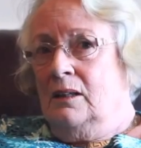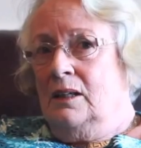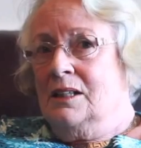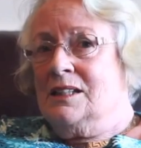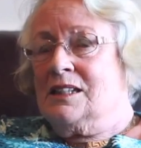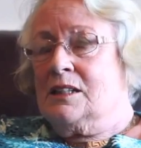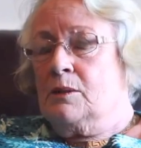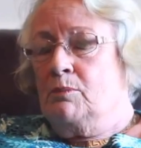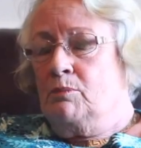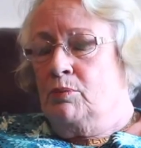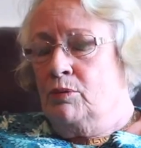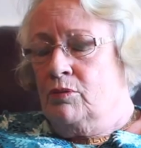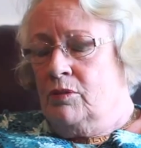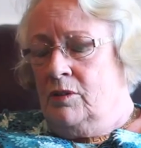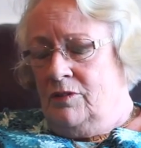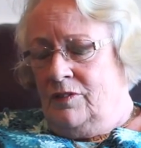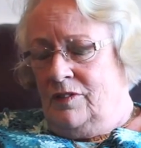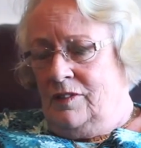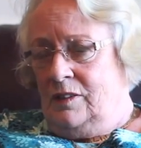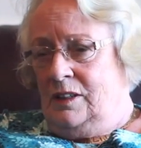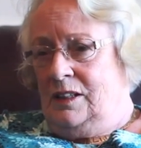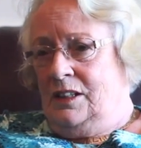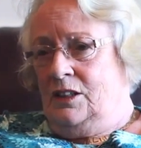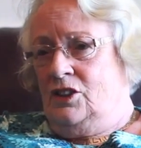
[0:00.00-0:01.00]
It's a
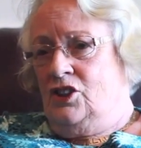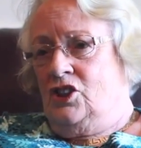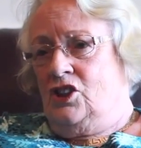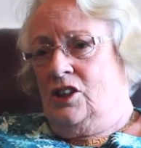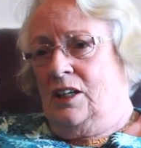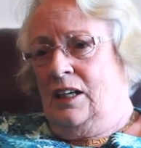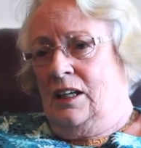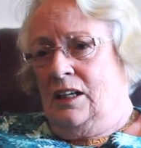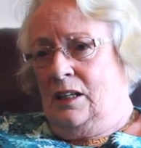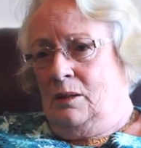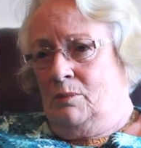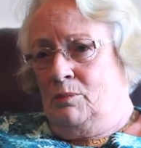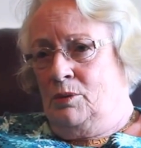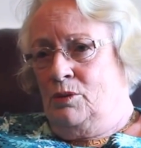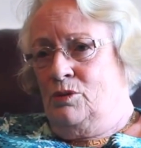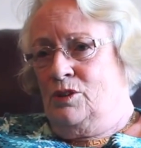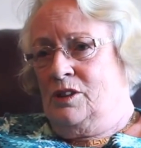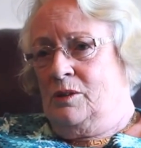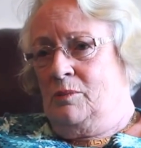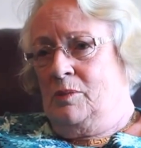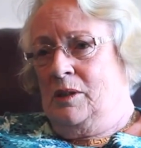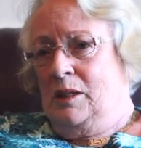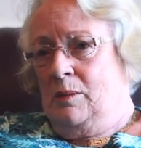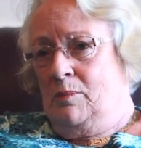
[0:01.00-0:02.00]
privilege to help
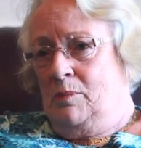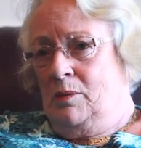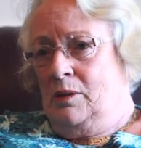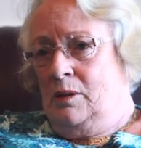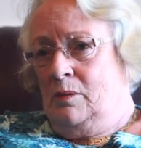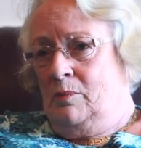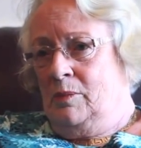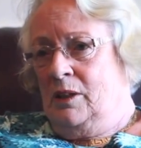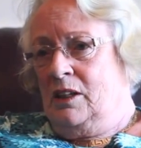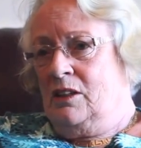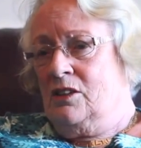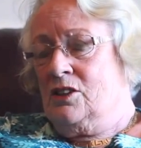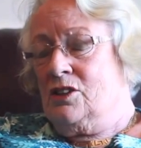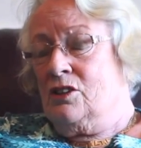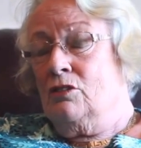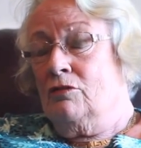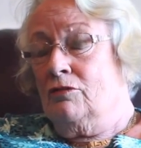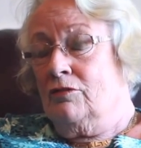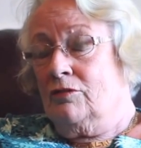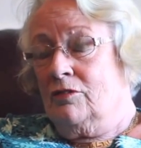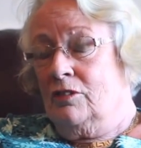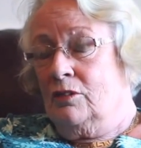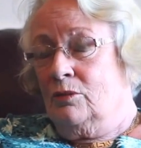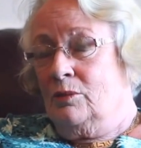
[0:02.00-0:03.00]
older people, because
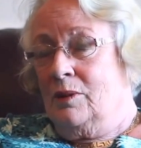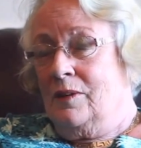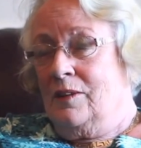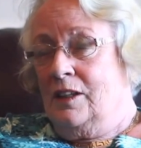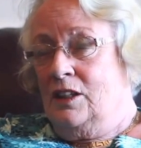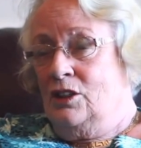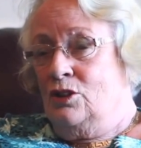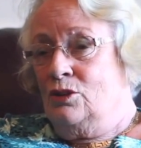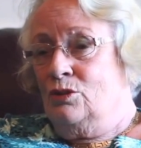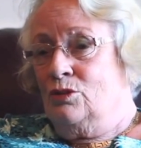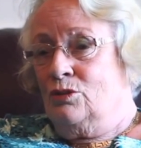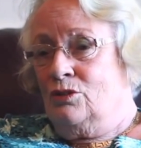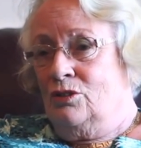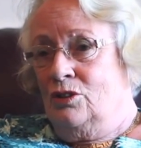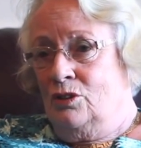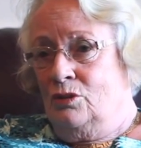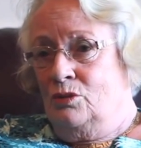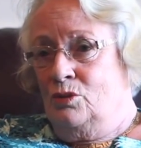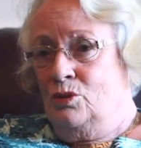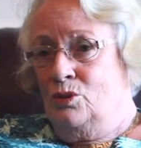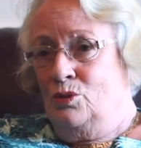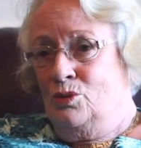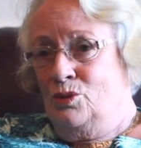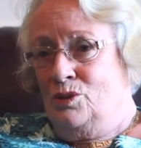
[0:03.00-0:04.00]
often when they don't
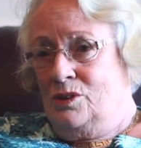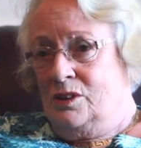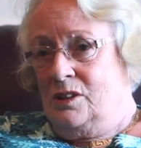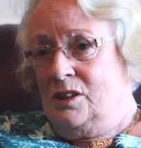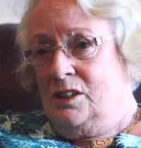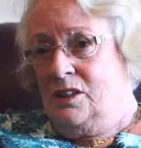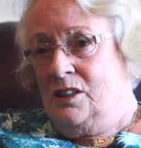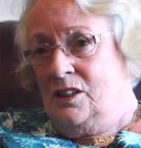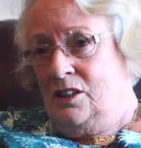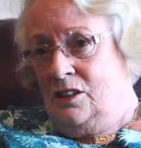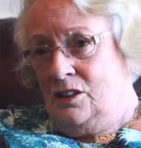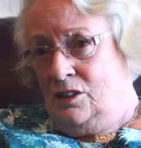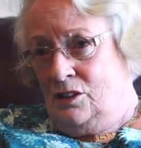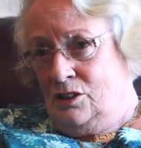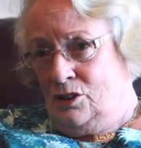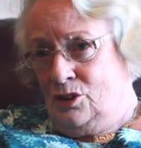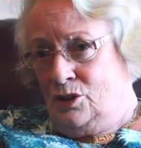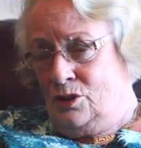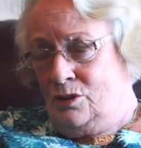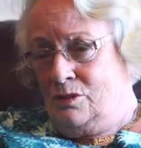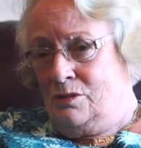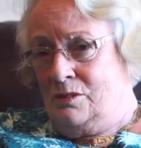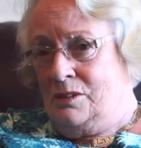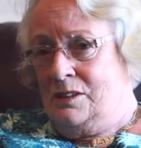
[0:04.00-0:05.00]
know who to turn
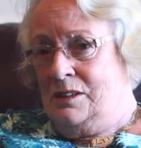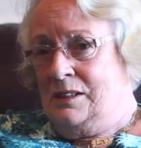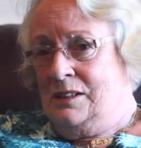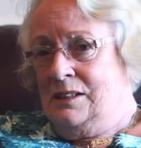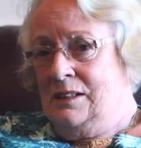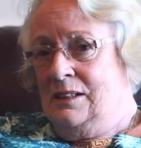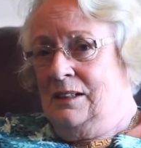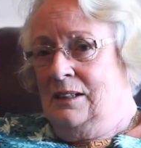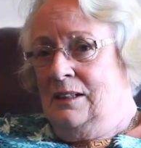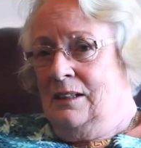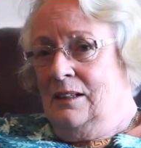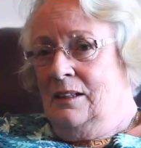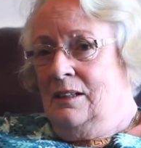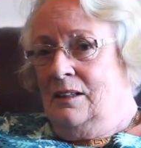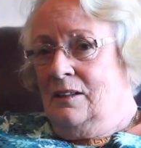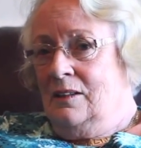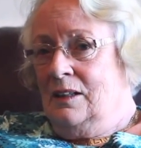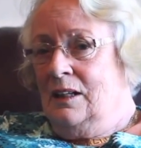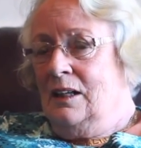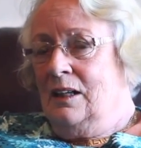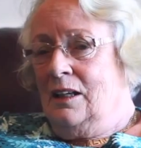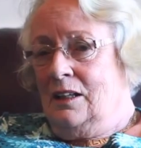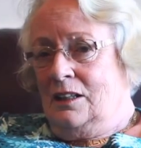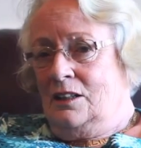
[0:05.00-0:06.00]
to,
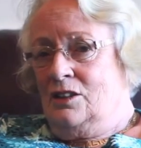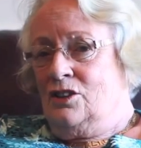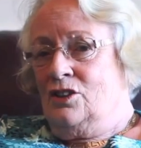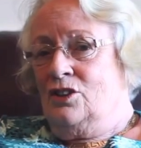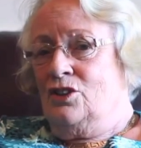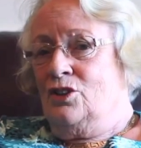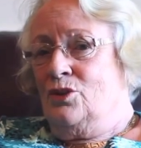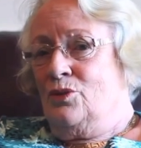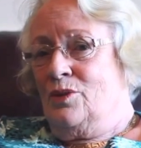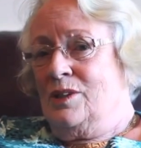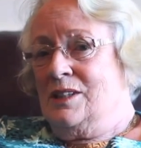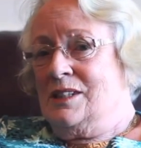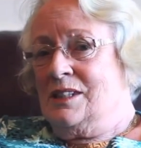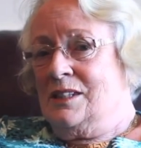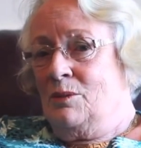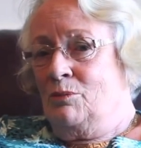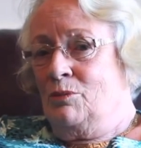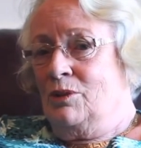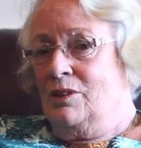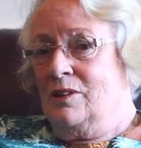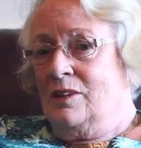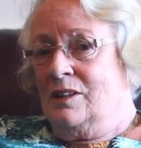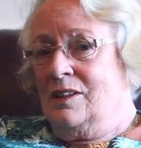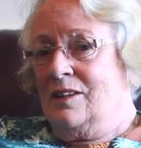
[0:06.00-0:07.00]
they like to know there's
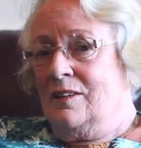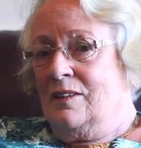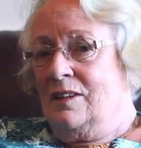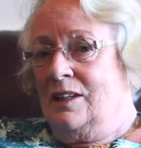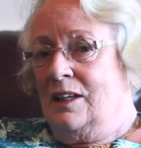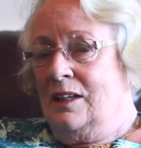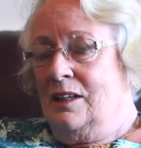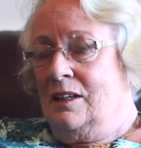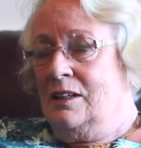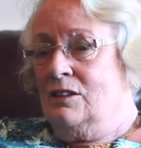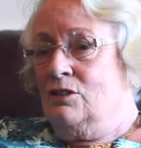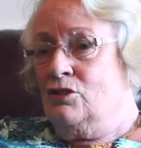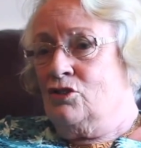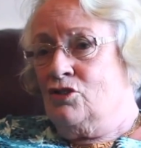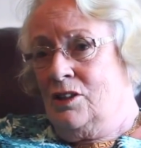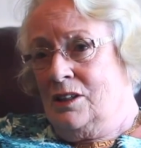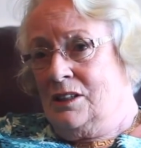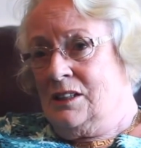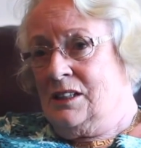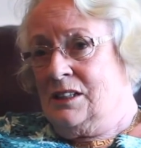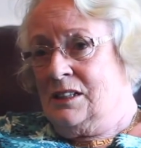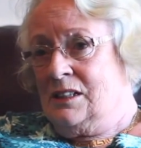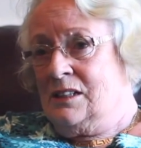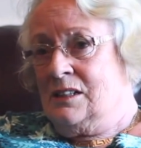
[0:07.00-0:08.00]
someone that they can
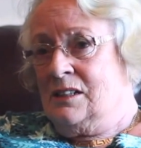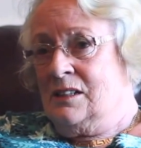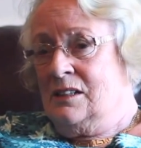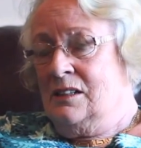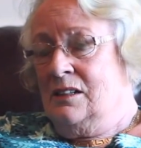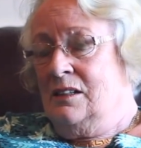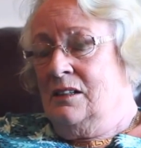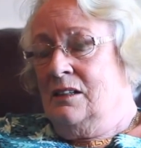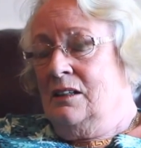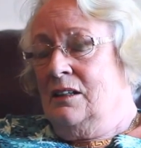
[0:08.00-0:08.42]
trust.